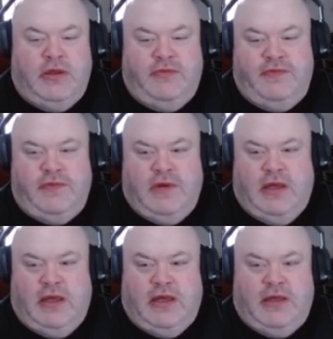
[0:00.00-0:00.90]
un
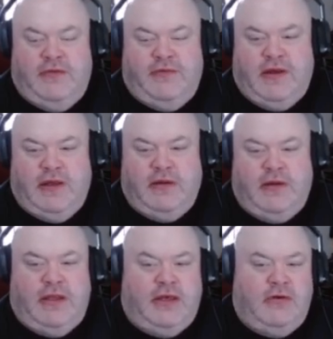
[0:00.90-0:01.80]
uh, unveil
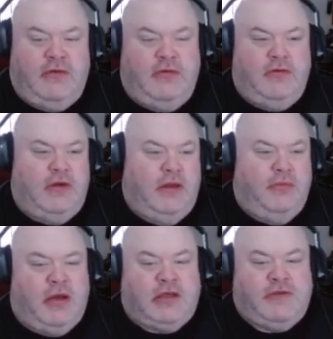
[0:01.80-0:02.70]
and
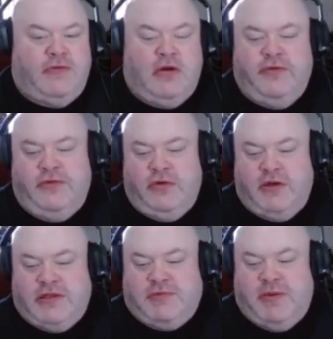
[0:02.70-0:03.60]
unbox for all of you
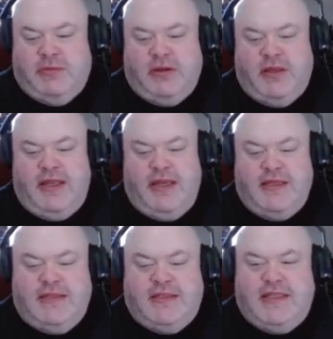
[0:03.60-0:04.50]
nice people, it
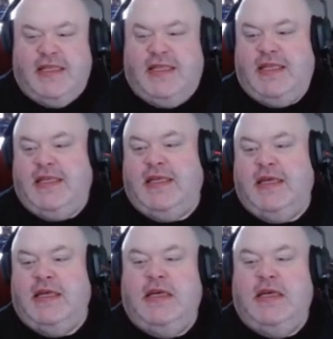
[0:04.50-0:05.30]
is the